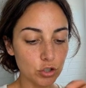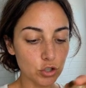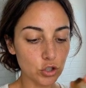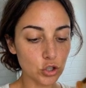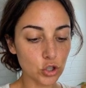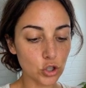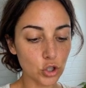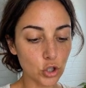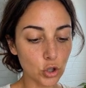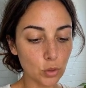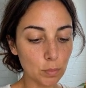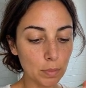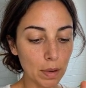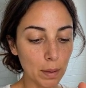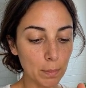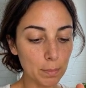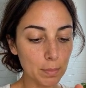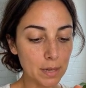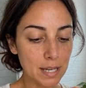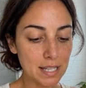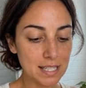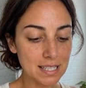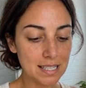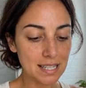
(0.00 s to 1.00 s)
6
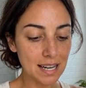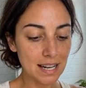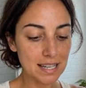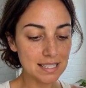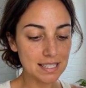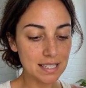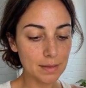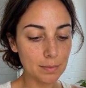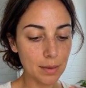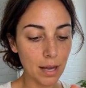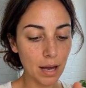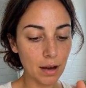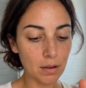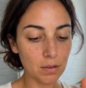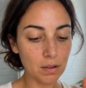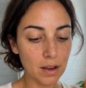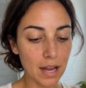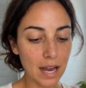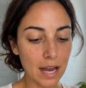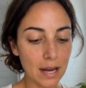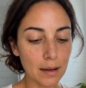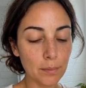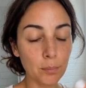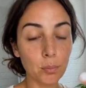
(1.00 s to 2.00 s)
clips, voice
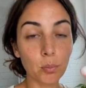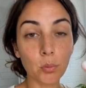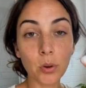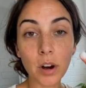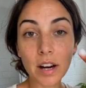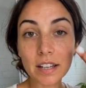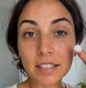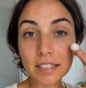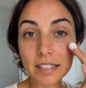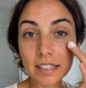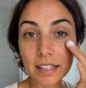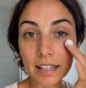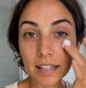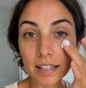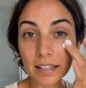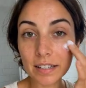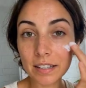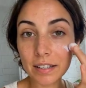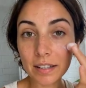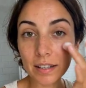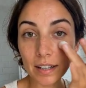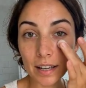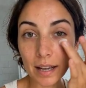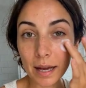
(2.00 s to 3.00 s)
baked right in.
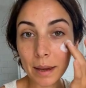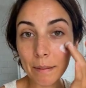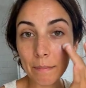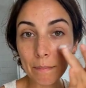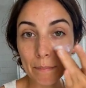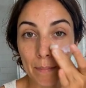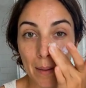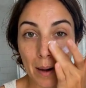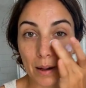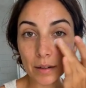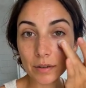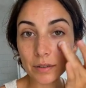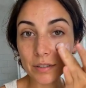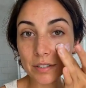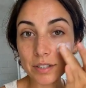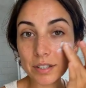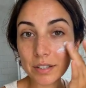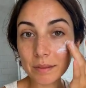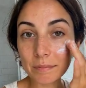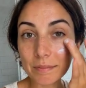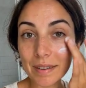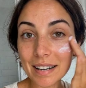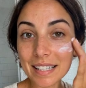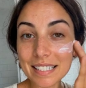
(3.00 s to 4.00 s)
A few
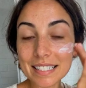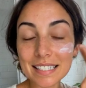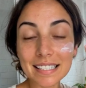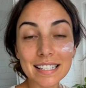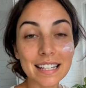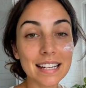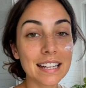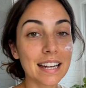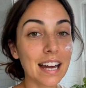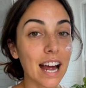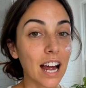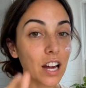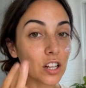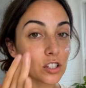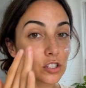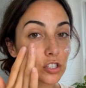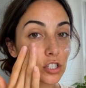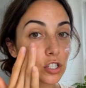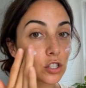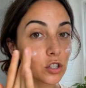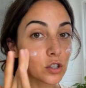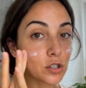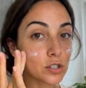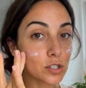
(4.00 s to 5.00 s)
seconds later,
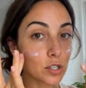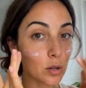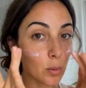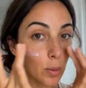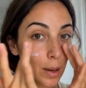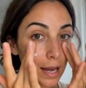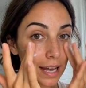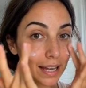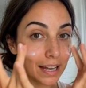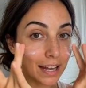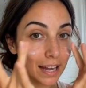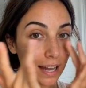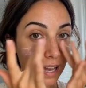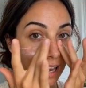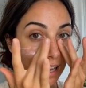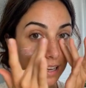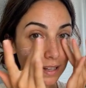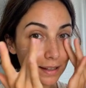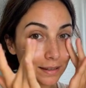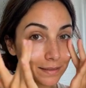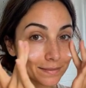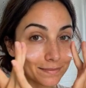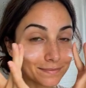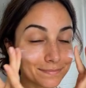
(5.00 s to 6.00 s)
your ad is ready.
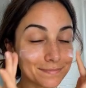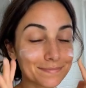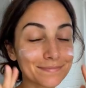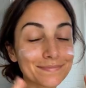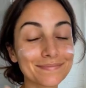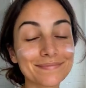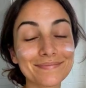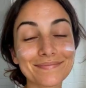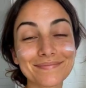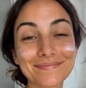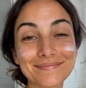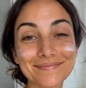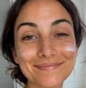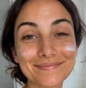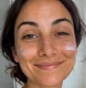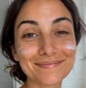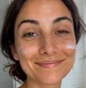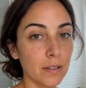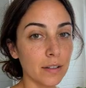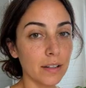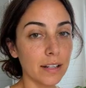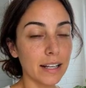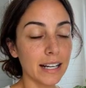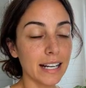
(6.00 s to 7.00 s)

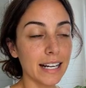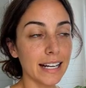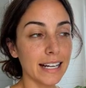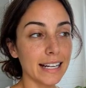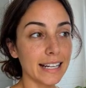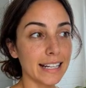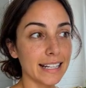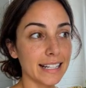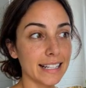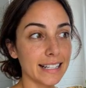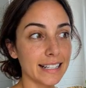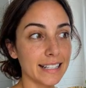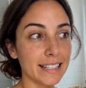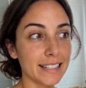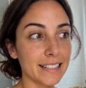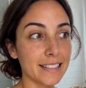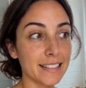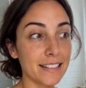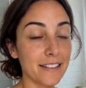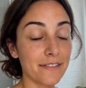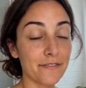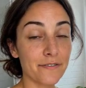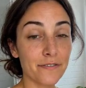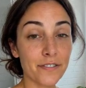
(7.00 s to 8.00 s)
Not quite there?
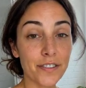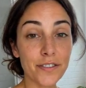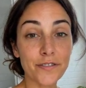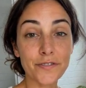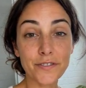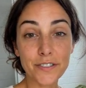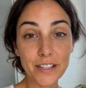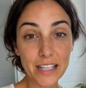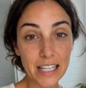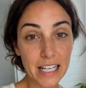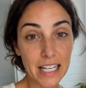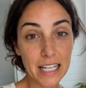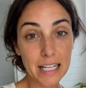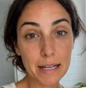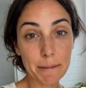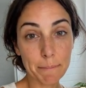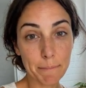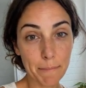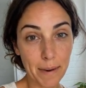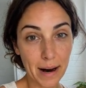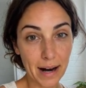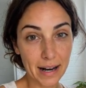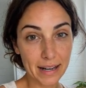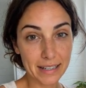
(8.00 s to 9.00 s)
Just ask.
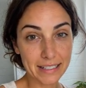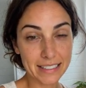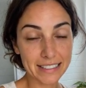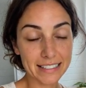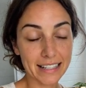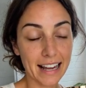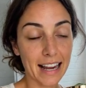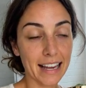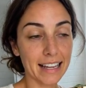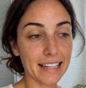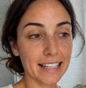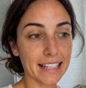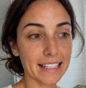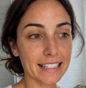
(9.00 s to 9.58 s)
Punch up the